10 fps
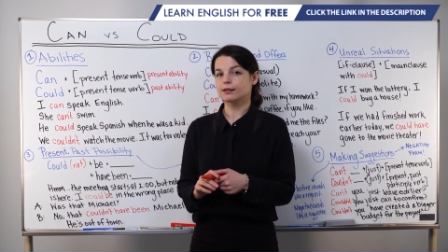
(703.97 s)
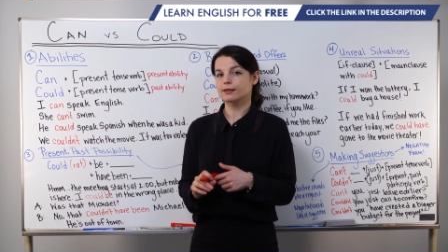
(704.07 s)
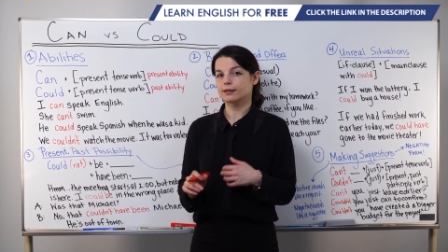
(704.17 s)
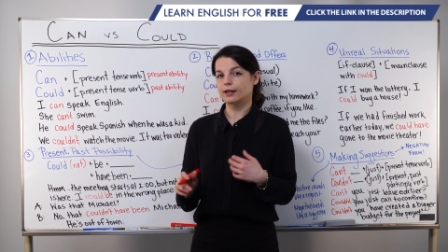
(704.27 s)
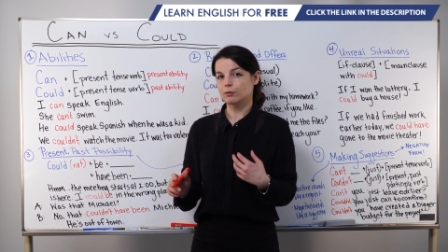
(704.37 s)

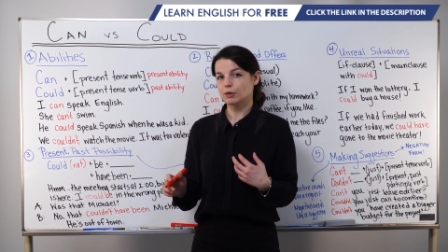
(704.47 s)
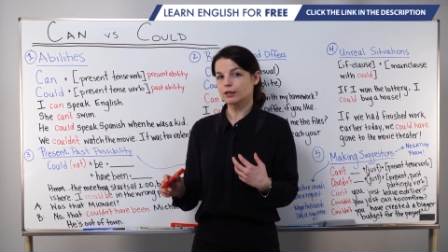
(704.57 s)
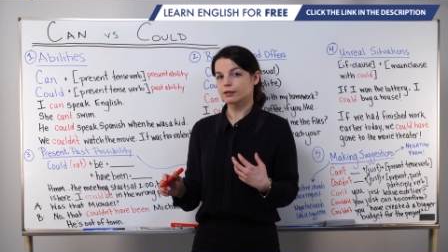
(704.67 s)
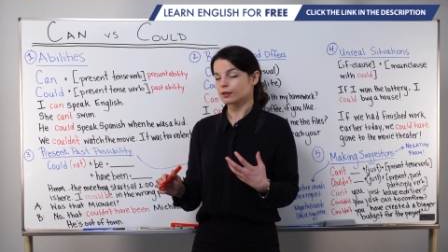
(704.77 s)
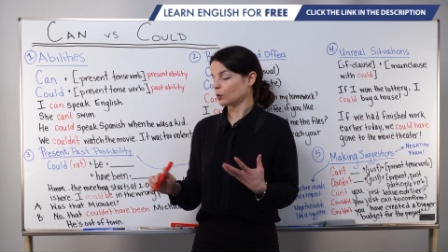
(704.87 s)

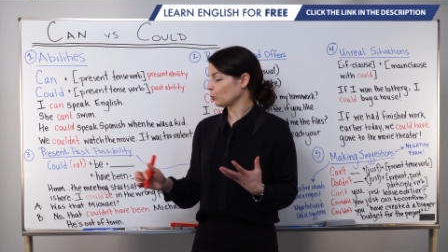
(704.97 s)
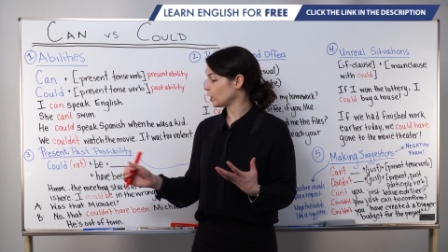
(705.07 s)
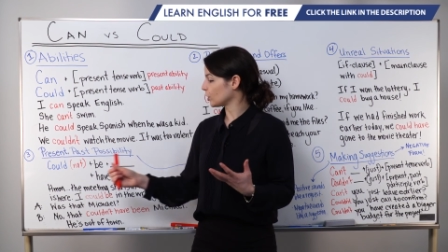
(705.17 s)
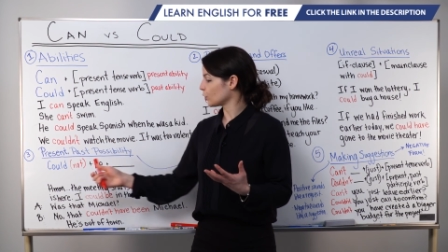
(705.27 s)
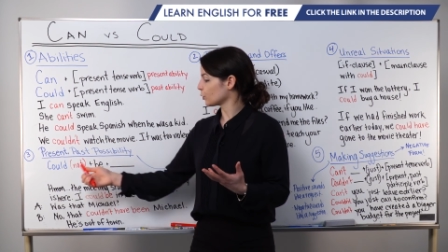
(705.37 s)
statements, we
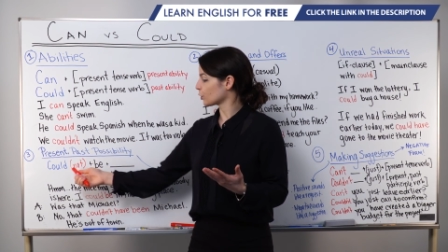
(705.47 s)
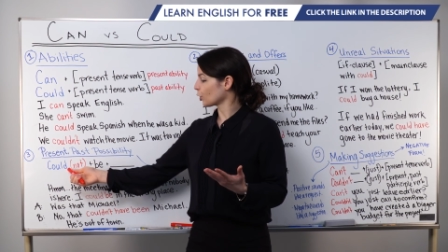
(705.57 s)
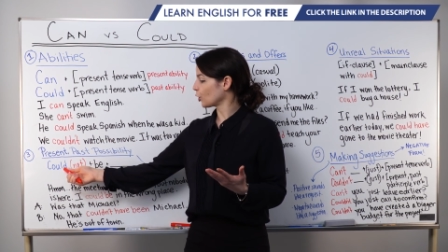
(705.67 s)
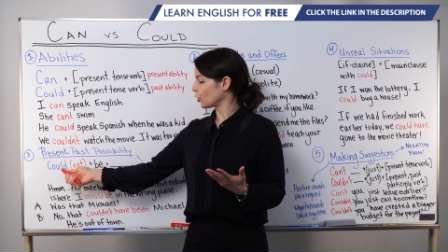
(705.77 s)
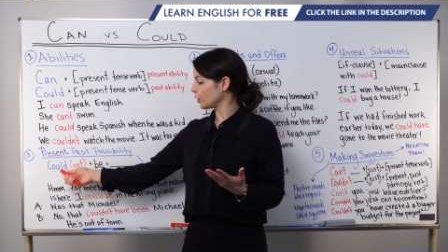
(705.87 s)
use
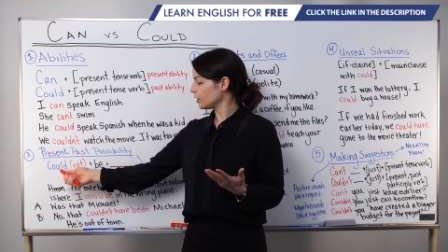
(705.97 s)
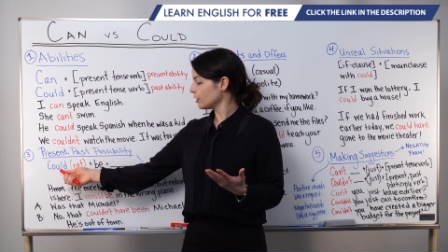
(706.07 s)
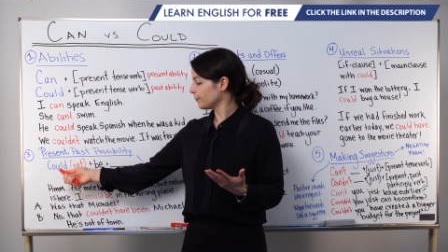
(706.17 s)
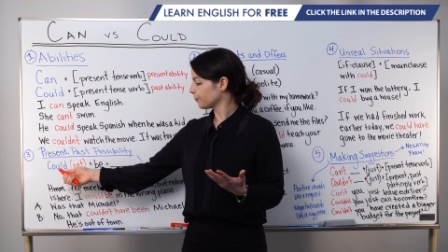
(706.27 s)
could